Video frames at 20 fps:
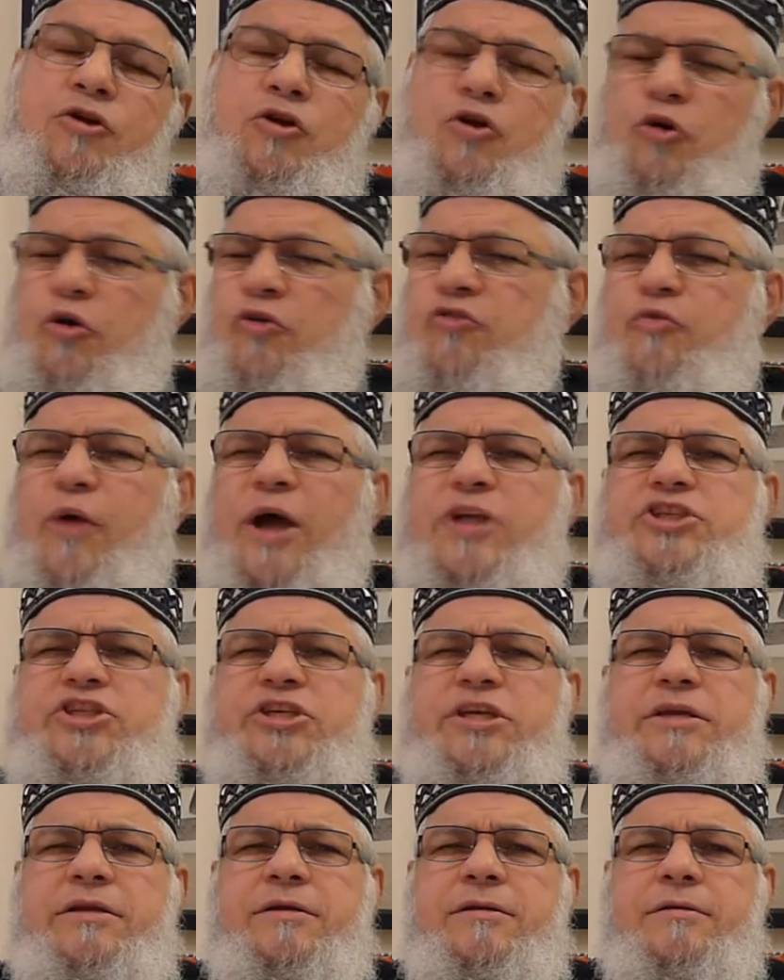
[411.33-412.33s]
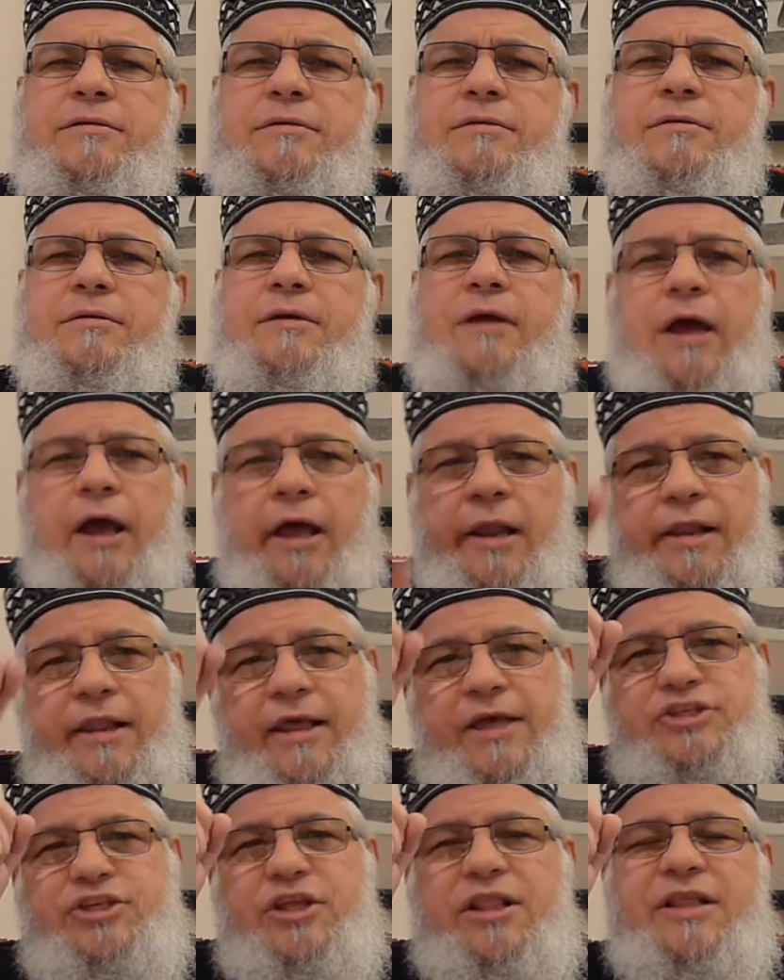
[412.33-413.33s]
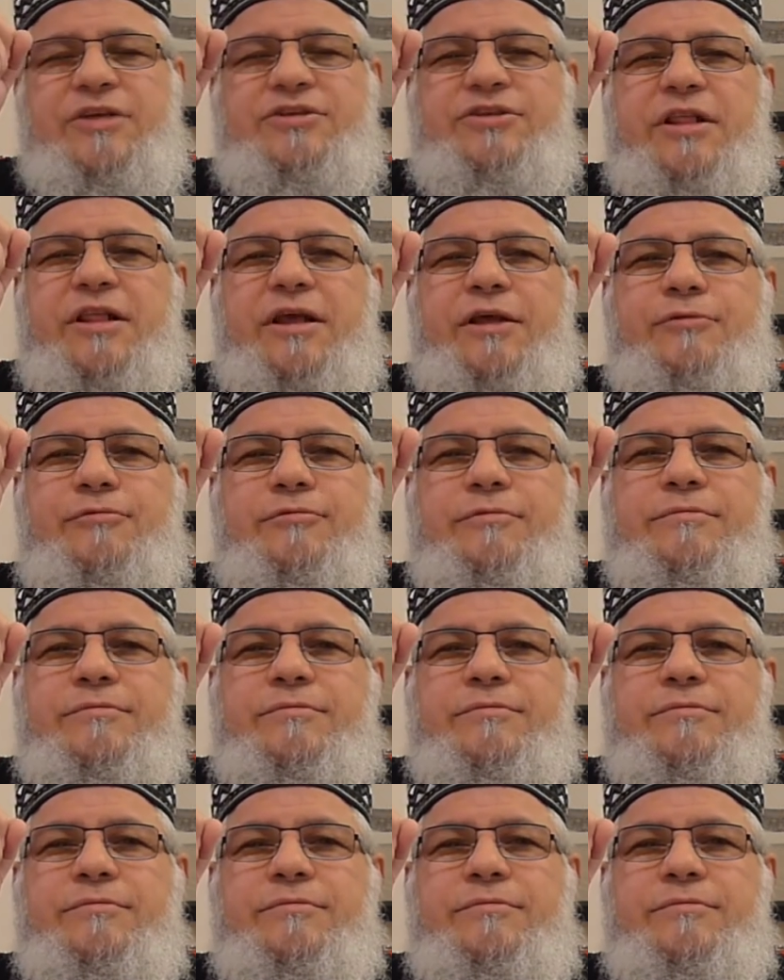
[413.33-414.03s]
Who's watching? Allah Jalla Jalaluhu.